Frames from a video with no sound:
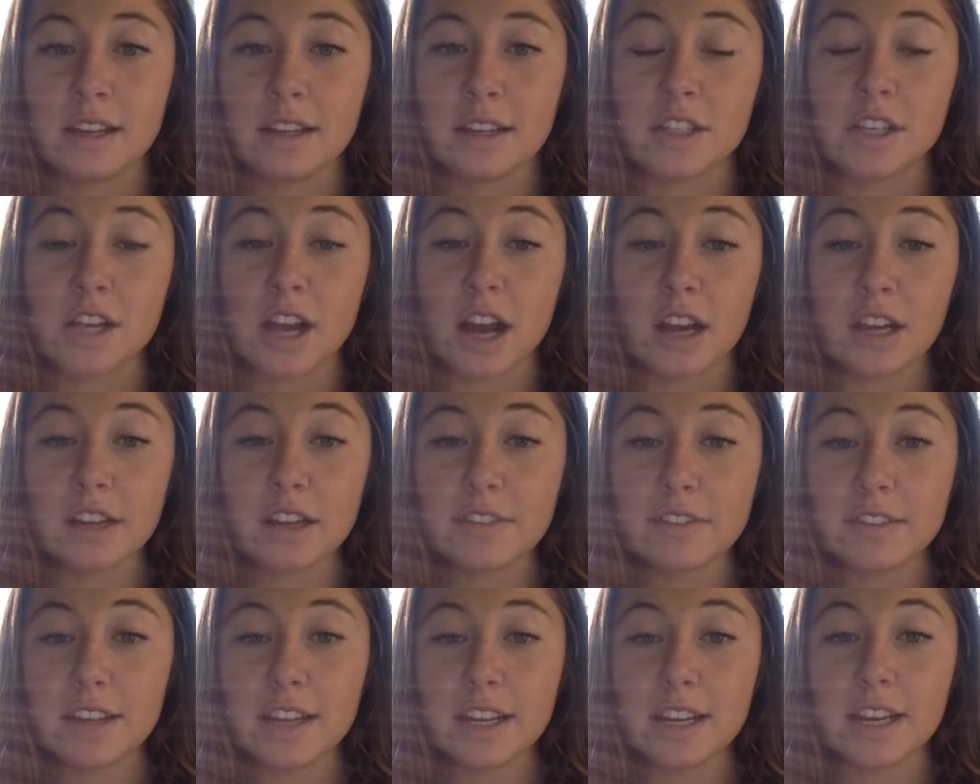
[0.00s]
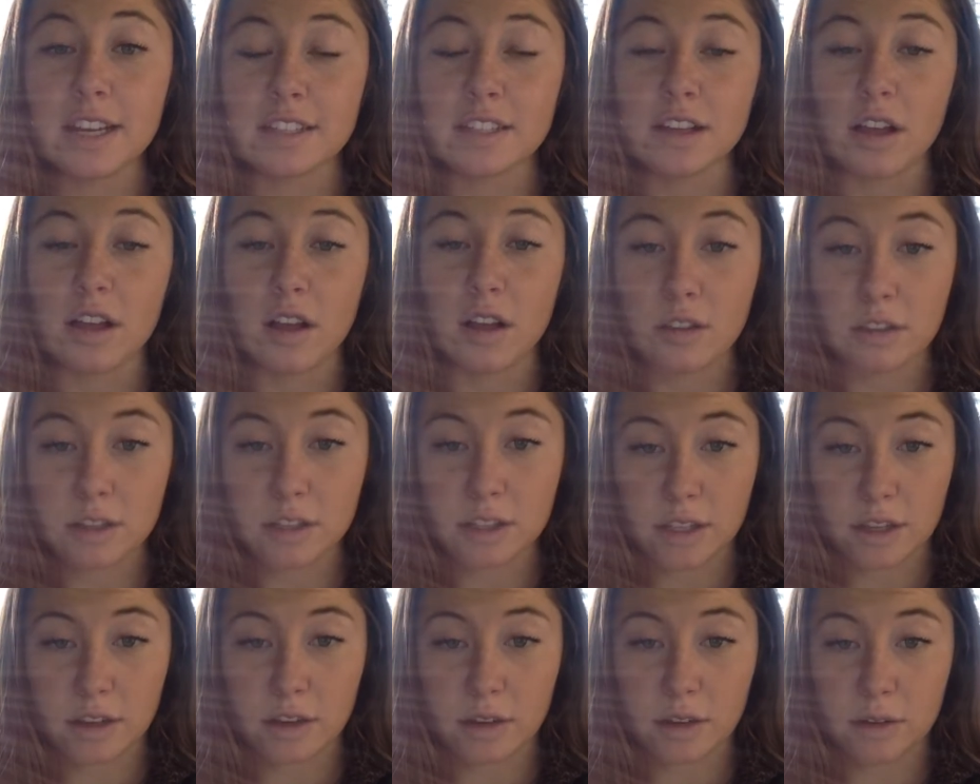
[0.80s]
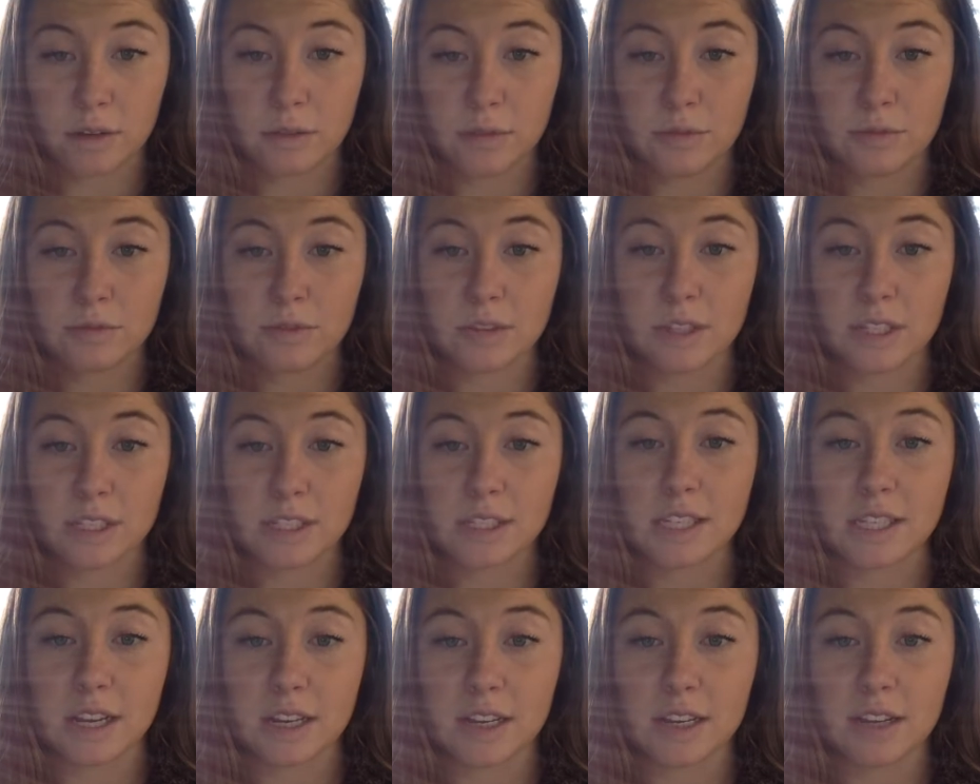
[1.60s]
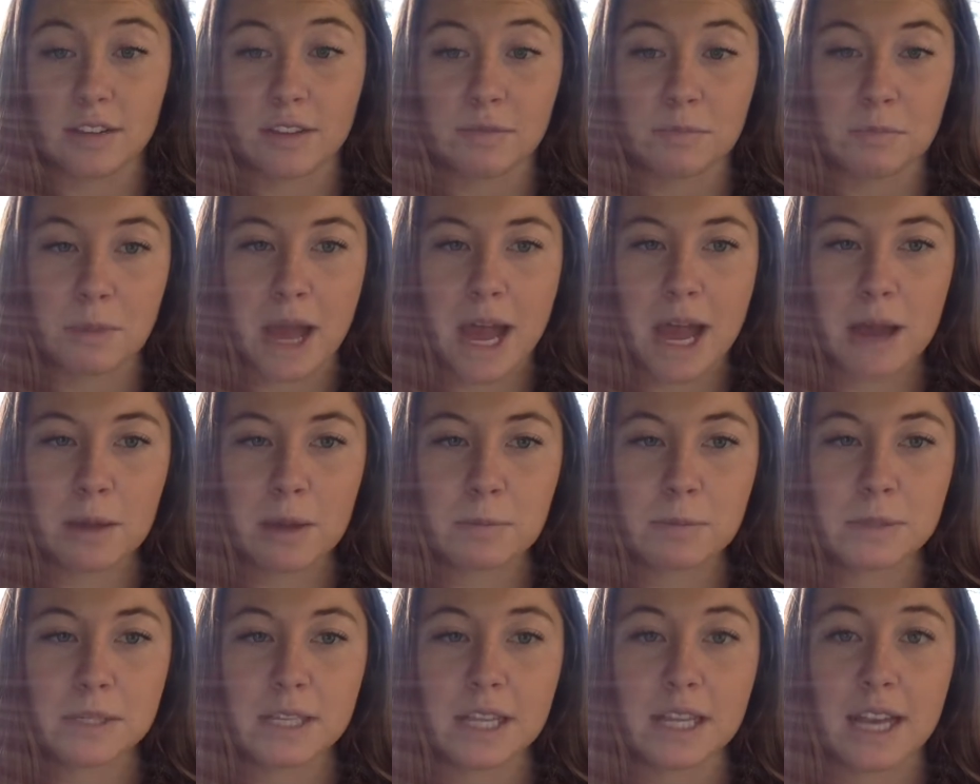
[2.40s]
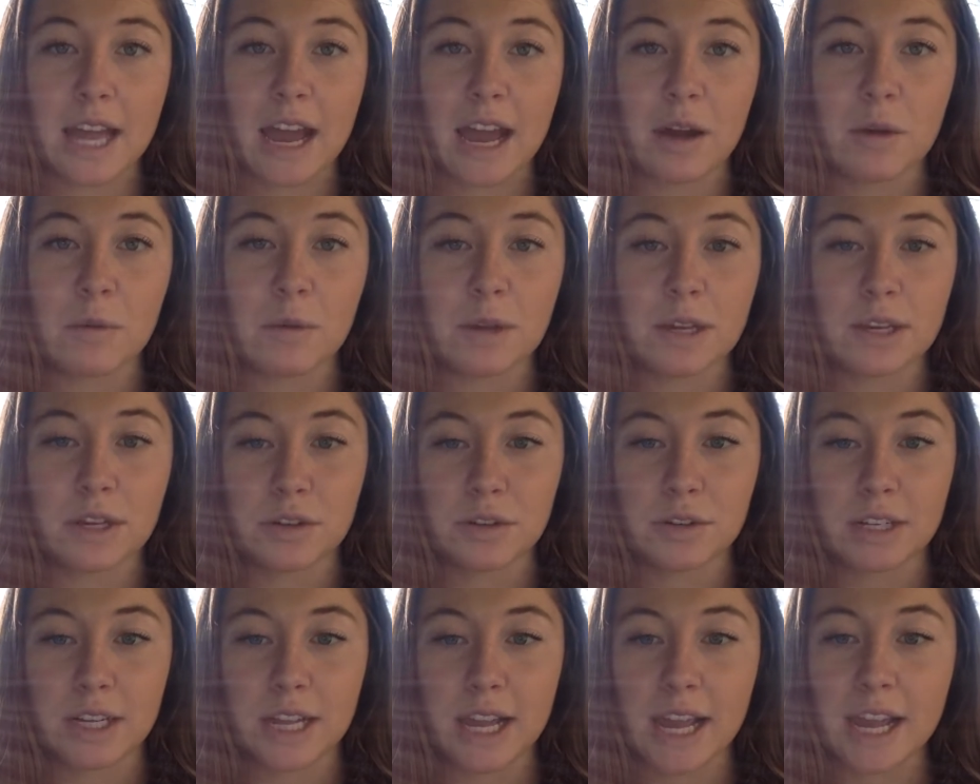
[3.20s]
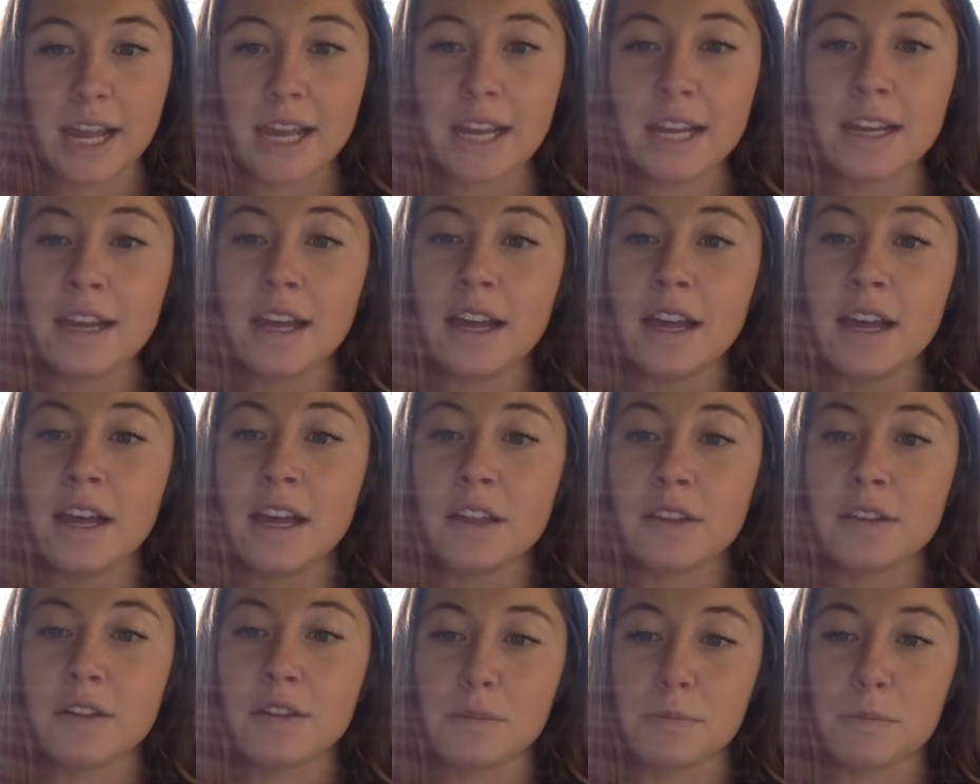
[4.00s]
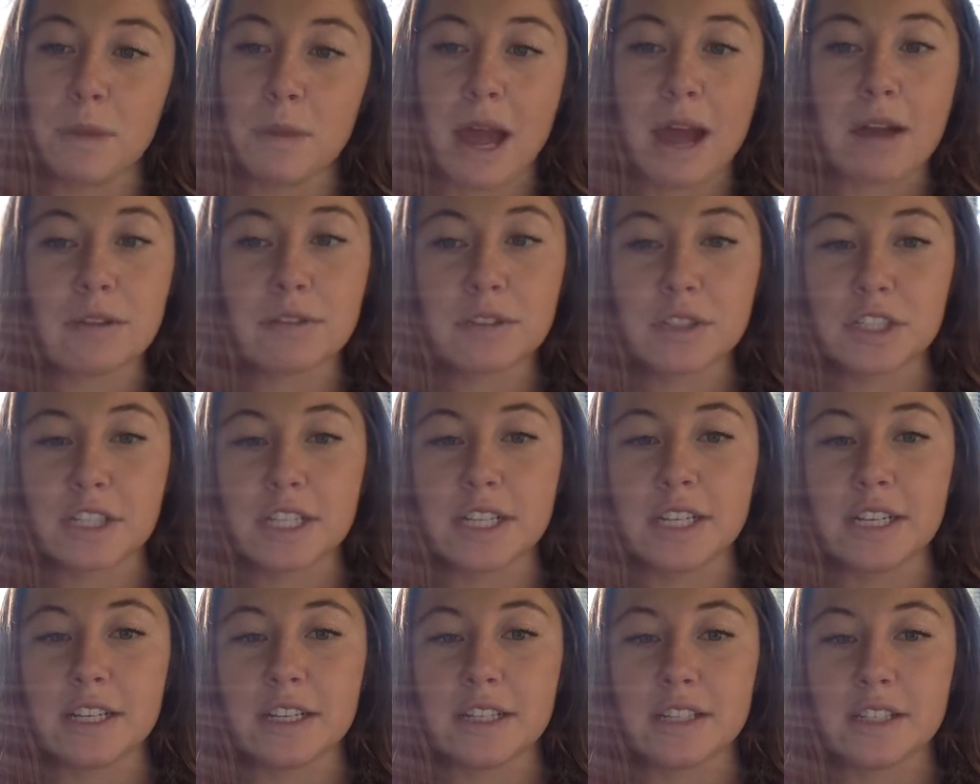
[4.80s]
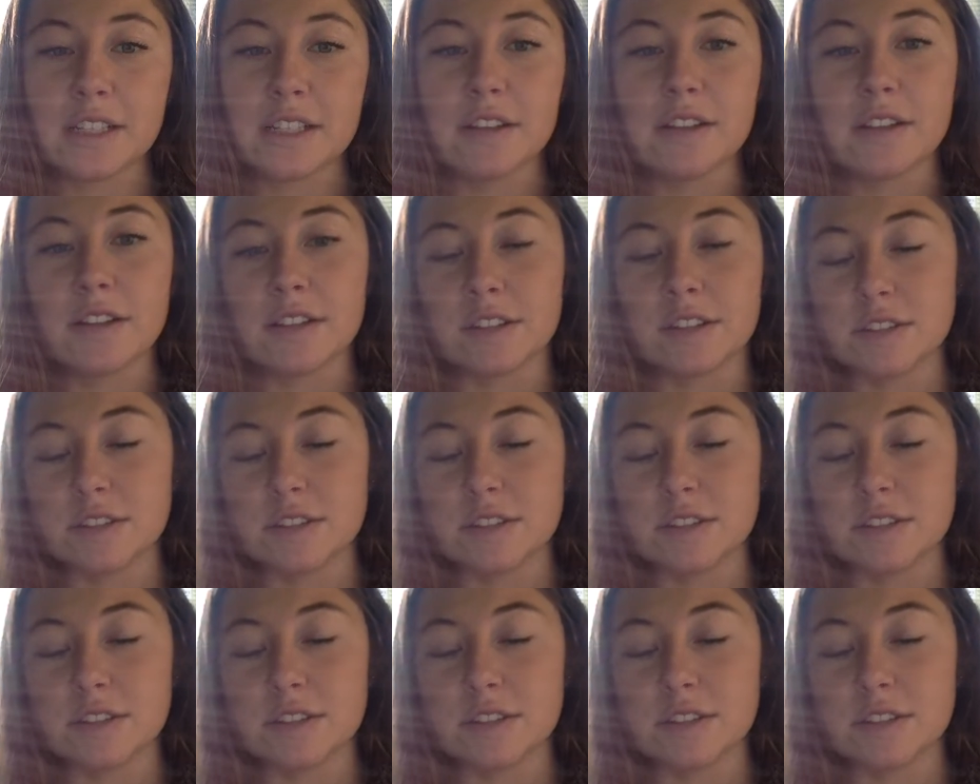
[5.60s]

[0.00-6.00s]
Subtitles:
Geography is also the study of maps and how we create those boundaries,